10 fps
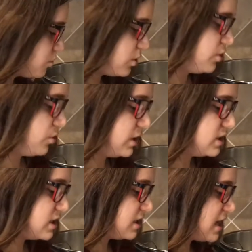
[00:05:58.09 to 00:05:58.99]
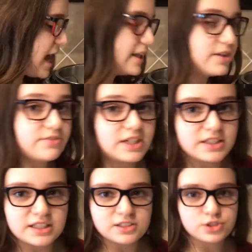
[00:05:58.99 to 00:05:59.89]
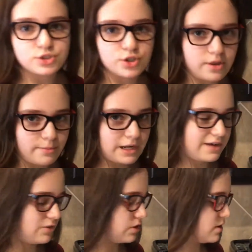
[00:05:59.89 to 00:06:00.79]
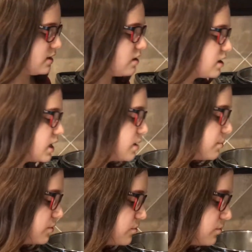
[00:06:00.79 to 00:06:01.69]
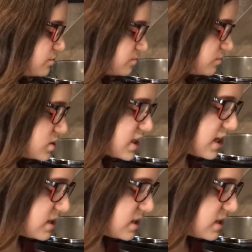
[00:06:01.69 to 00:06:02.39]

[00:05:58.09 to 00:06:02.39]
we're going to add the vanilla and stir them and everything. But set